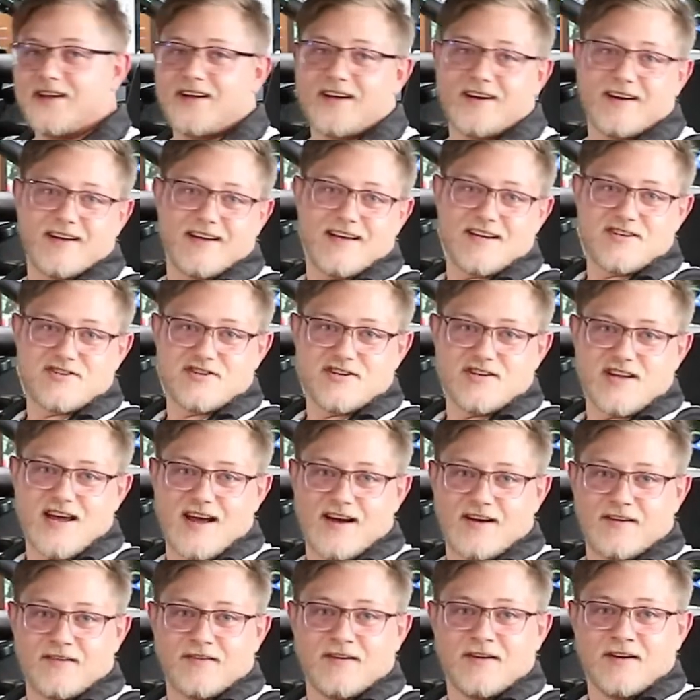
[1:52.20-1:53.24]
gonna get you
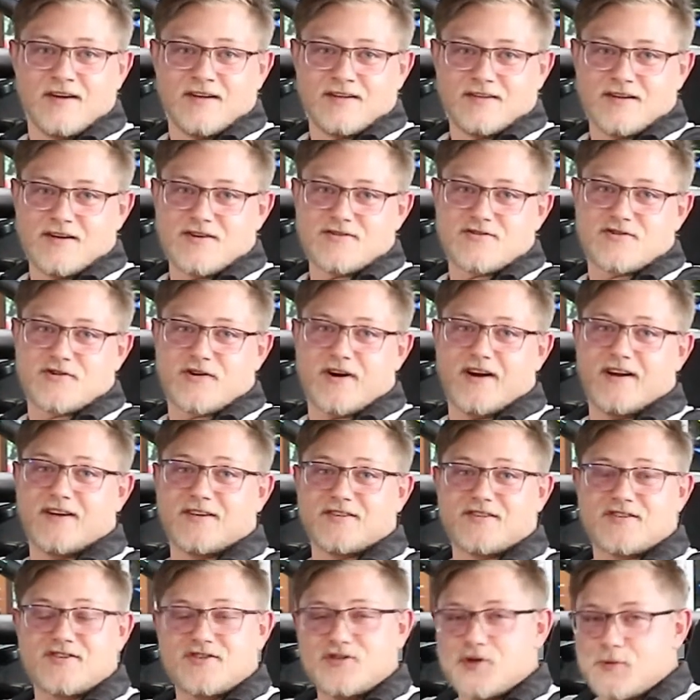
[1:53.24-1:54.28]
down those
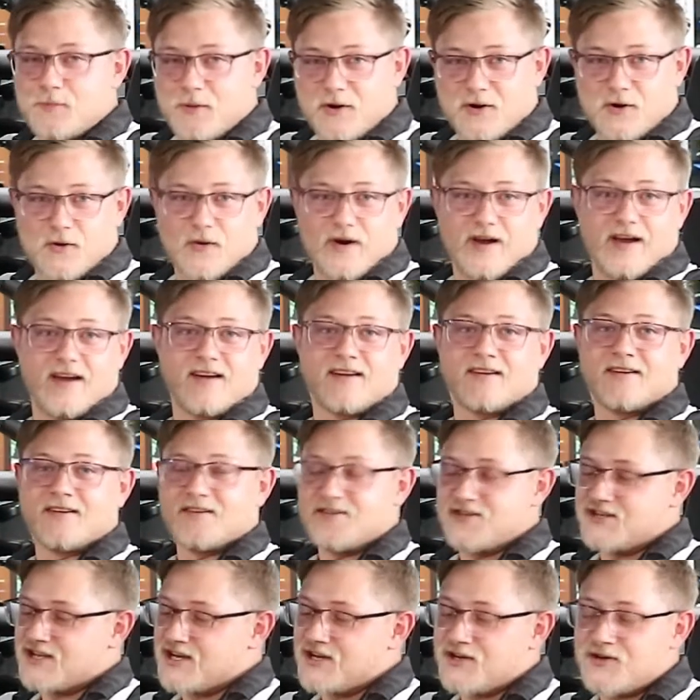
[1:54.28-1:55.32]
trails super quick.
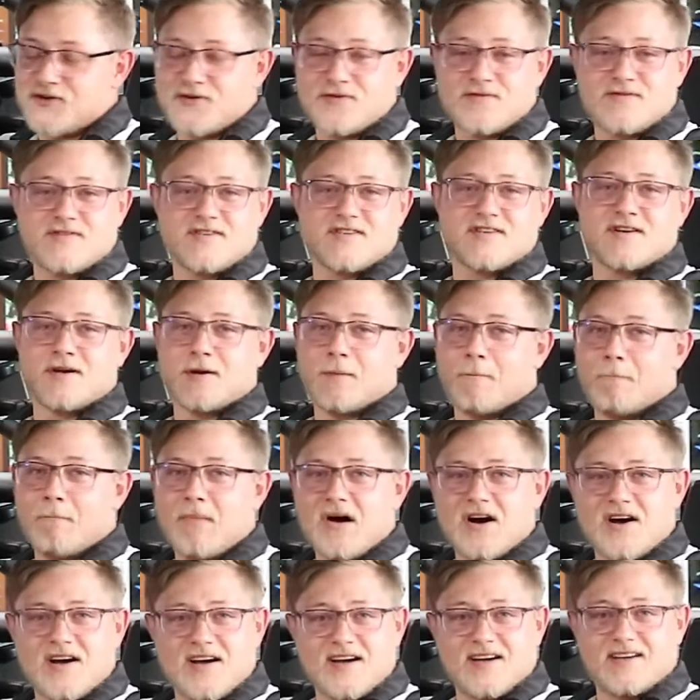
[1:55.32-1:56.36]
Dunes,
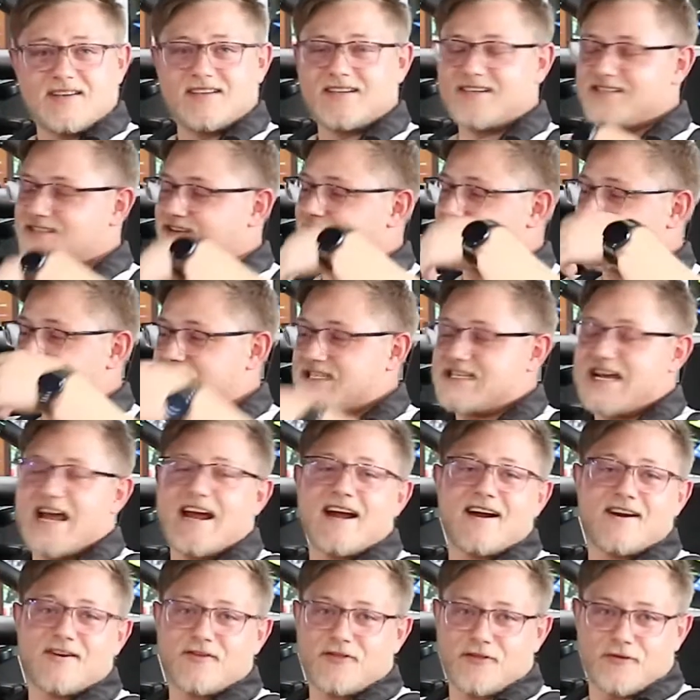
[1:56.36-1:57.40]
mud, it's gonna
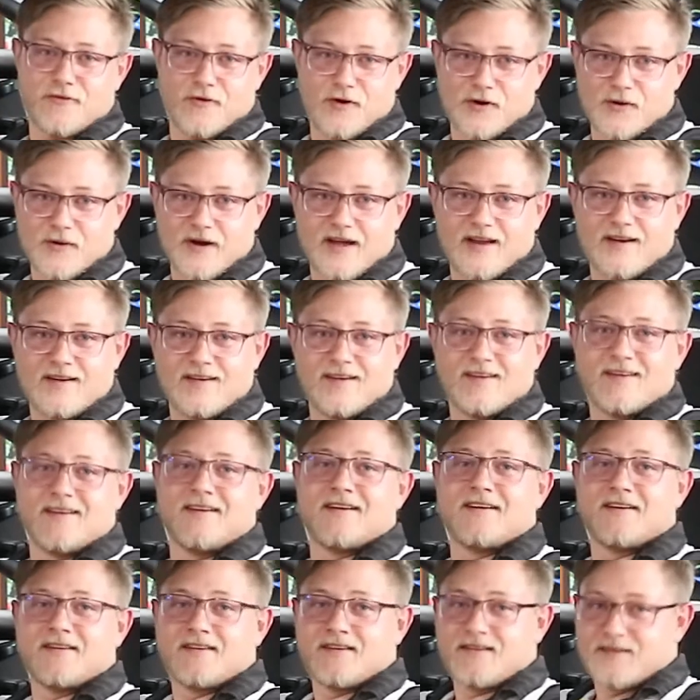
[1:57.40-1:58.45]
tear through it.
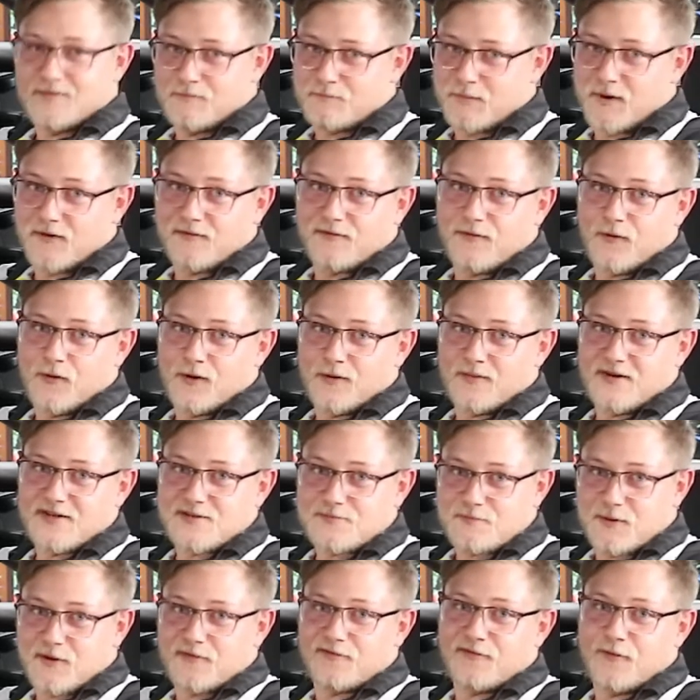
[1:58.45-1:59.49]
Performance,
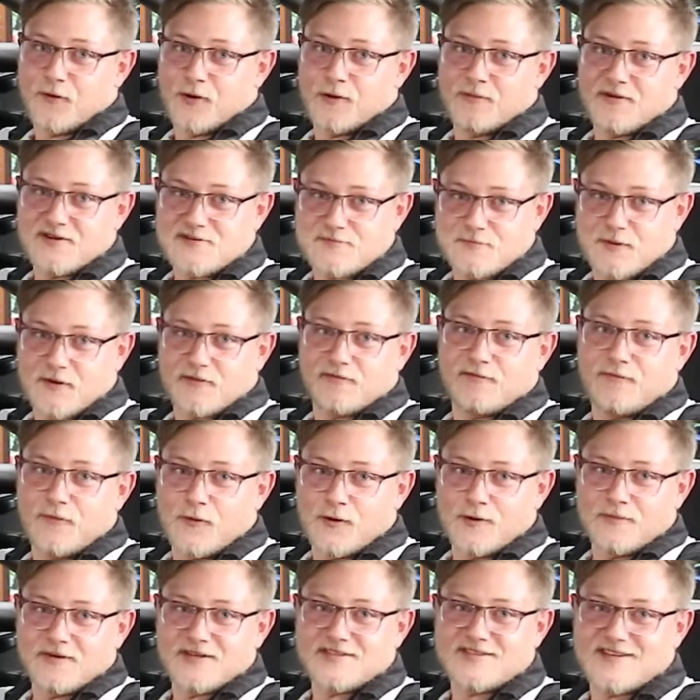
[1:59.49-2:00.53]
performance,
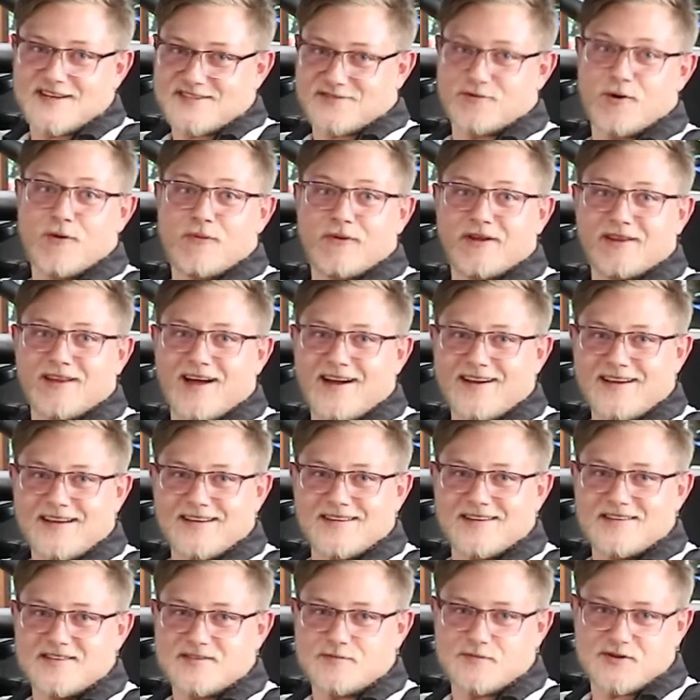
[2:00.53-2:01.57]
performance. That's what we like in
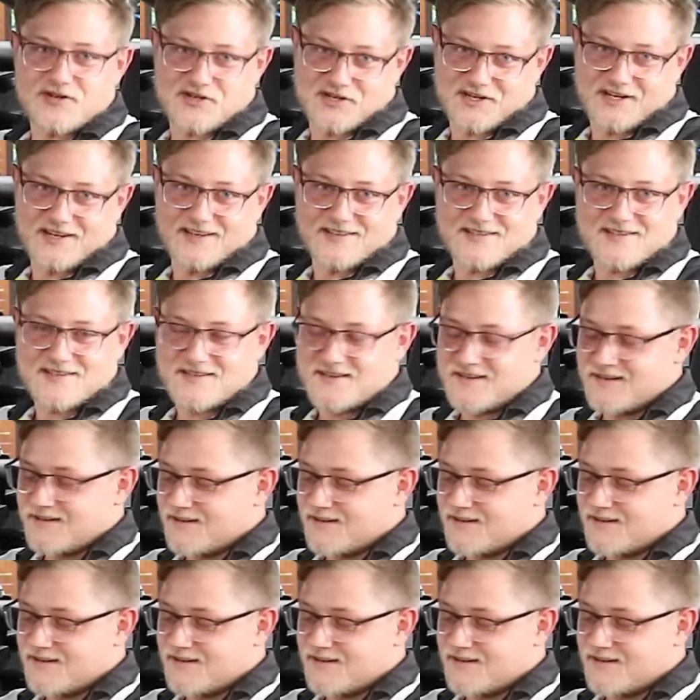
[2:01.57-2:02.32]
these machines.